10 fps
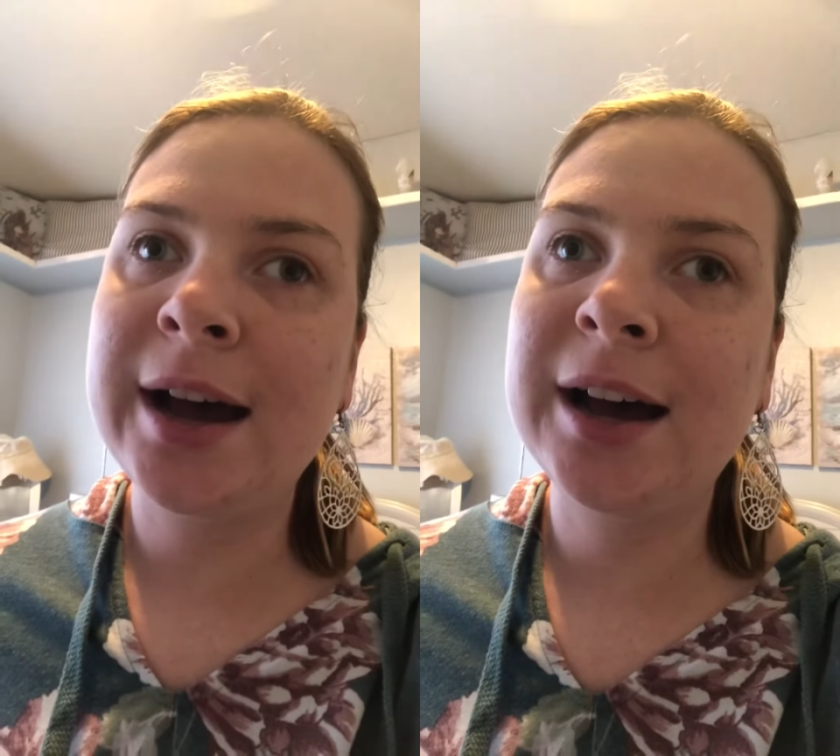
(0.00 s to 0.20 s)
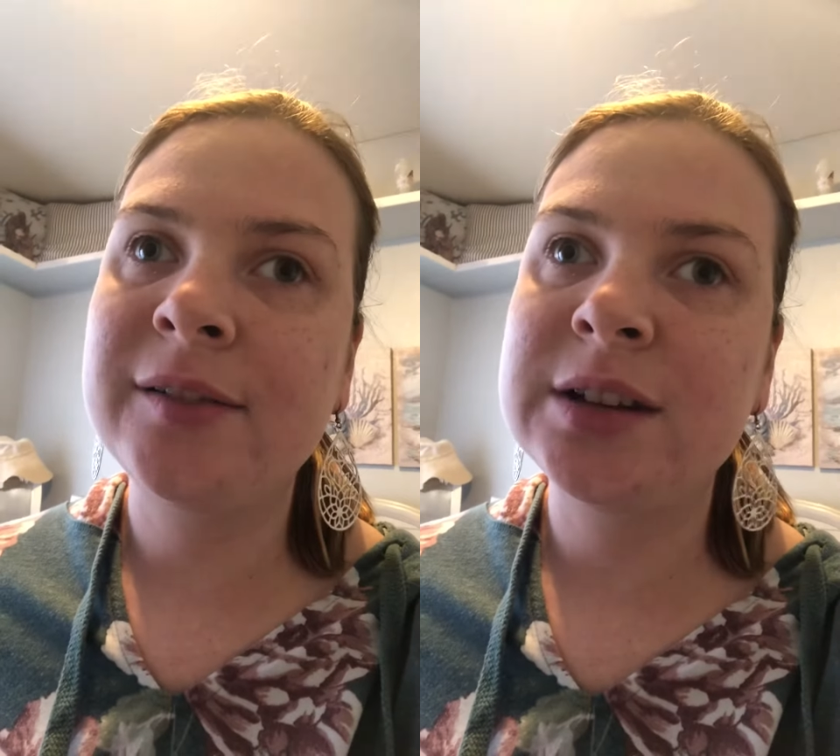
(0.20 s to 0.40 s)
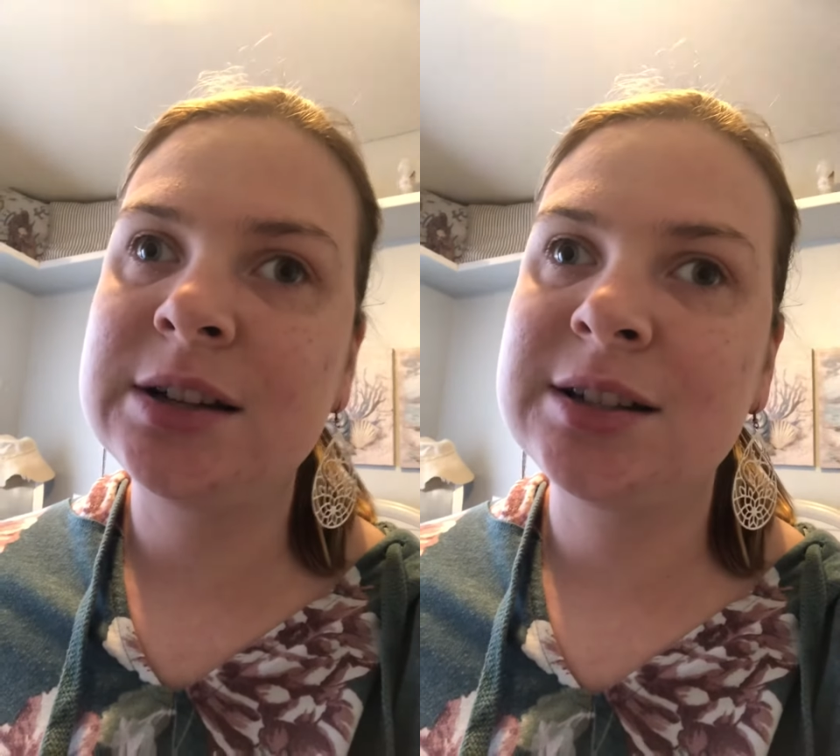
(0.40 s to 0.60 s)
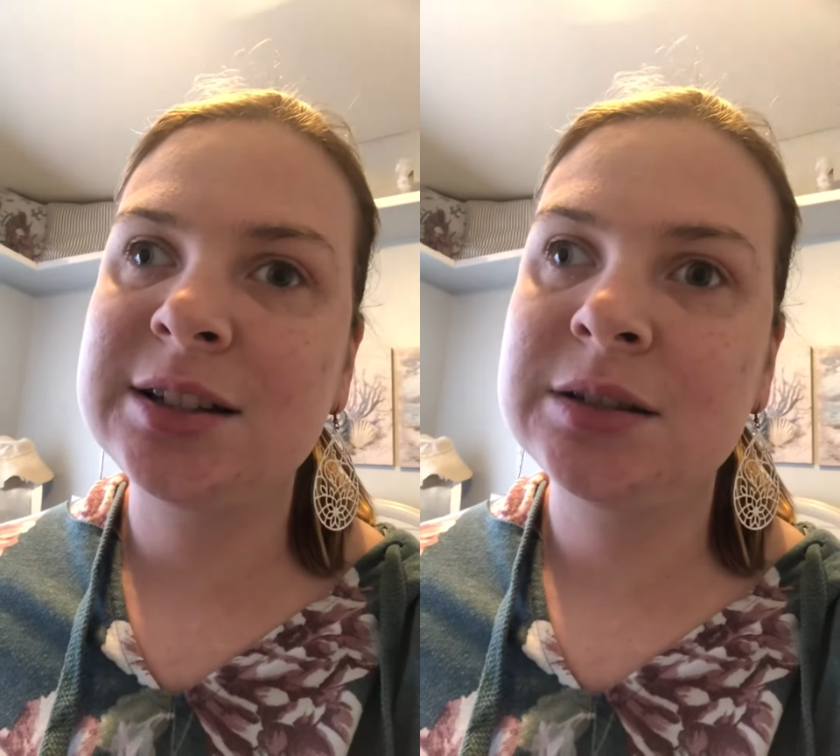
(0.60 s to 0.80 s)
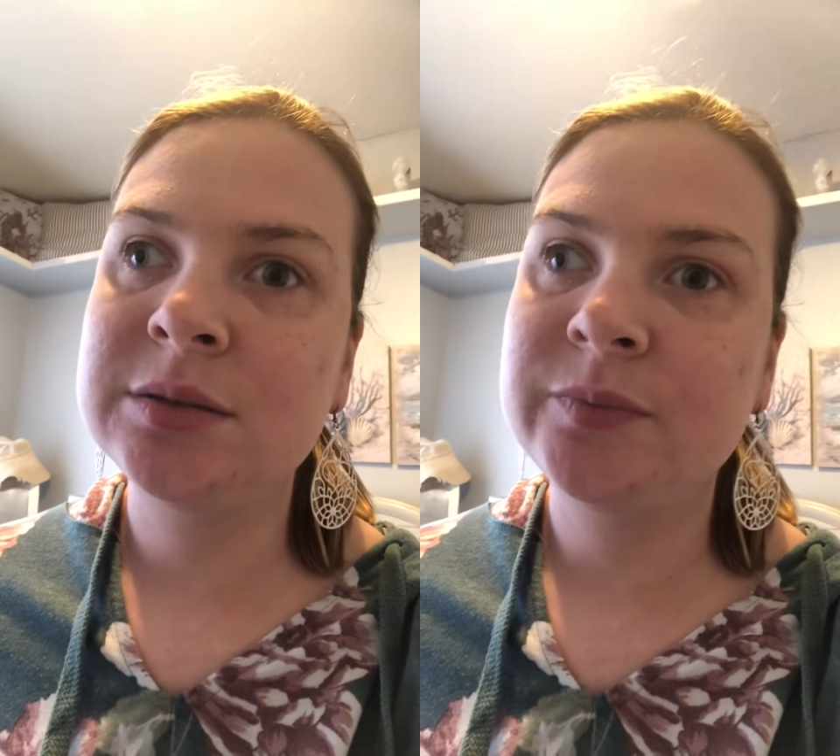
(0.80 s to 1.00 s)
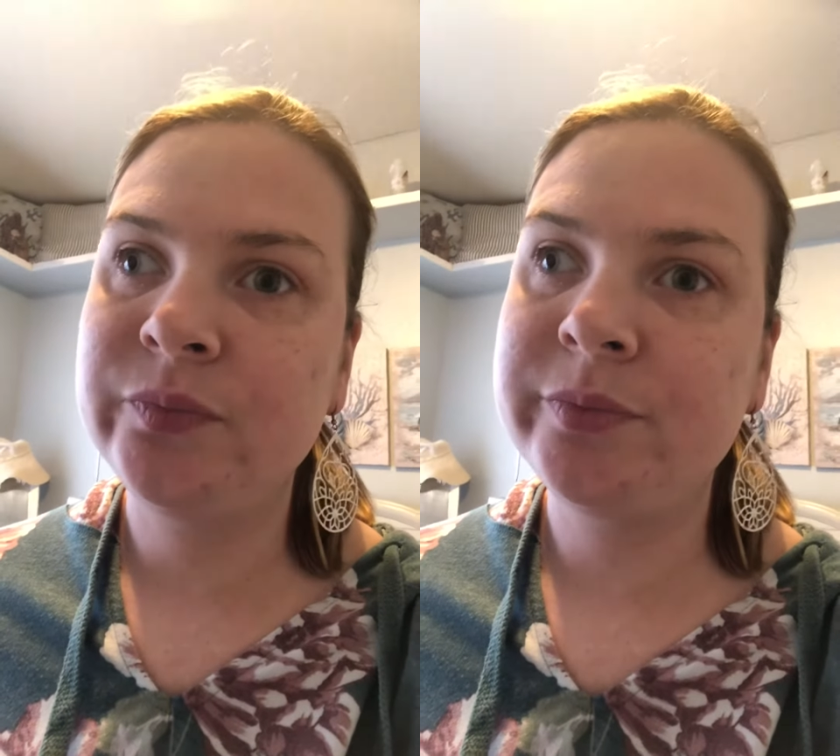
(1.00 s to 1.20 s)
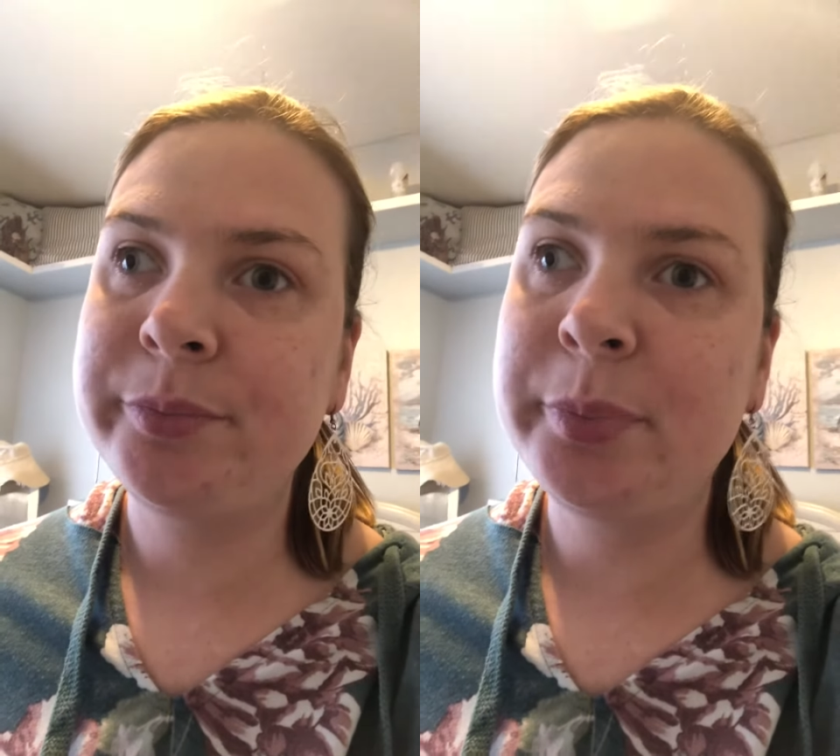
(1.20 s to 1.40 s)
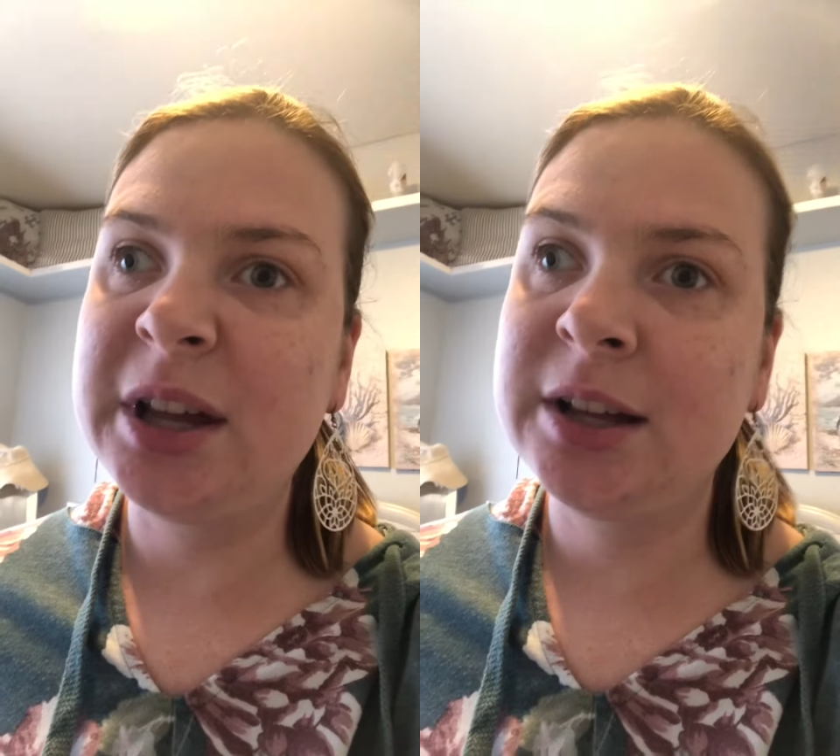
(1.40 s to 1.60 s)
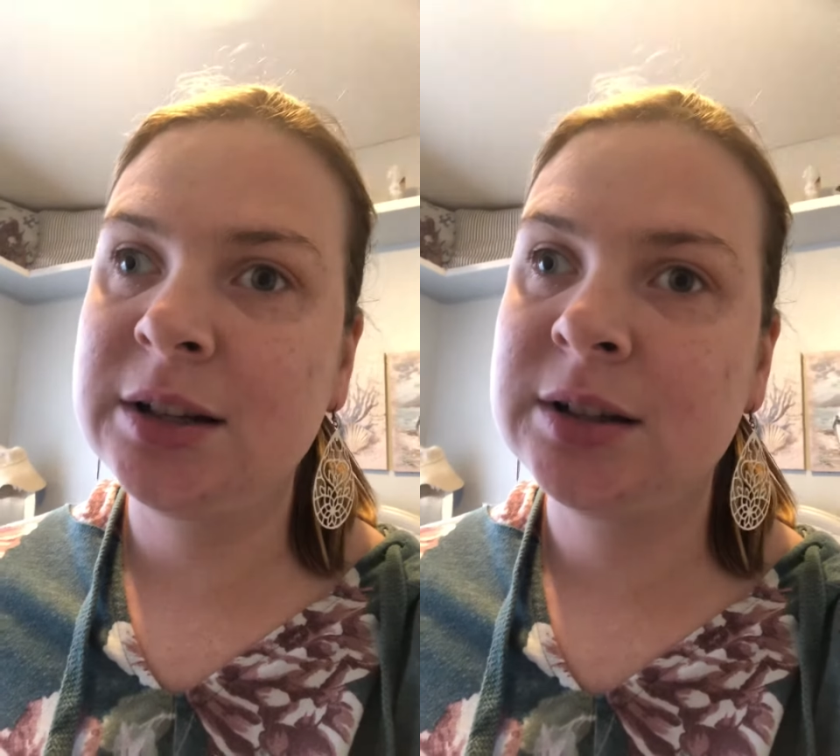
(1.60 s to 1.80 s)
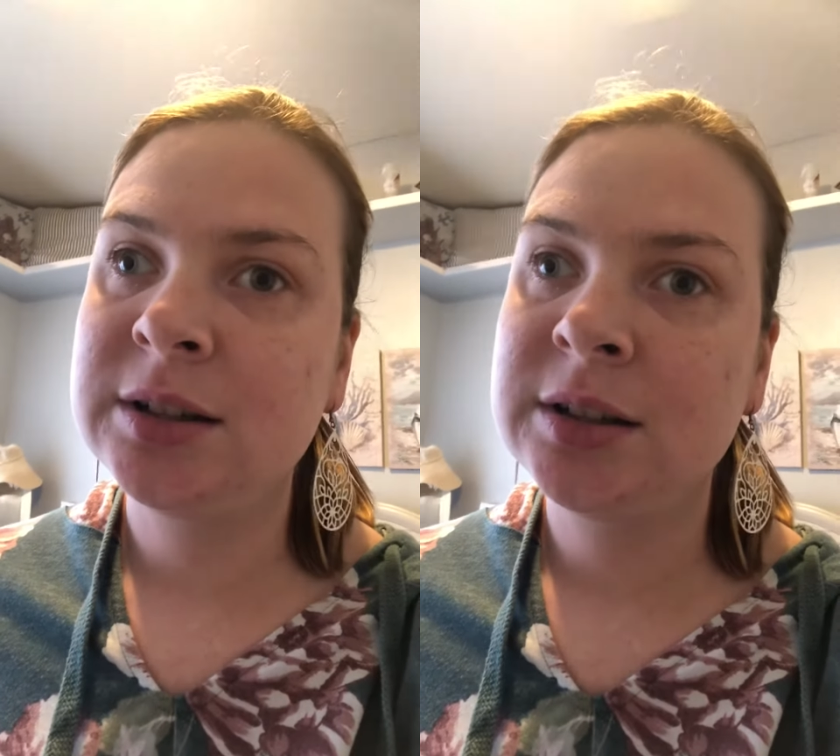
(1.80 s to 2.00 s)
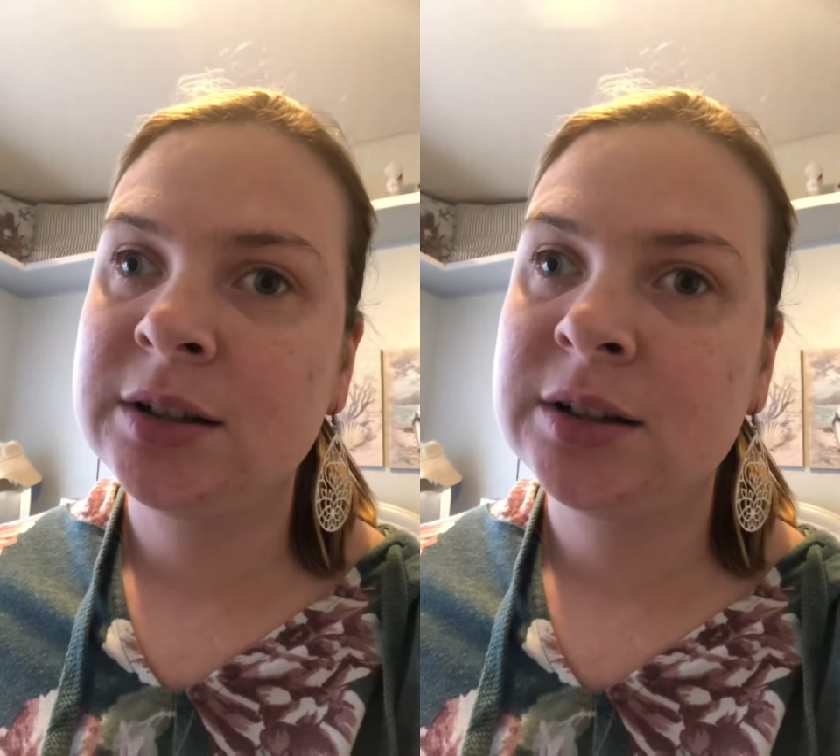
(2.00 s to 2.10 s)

haven't been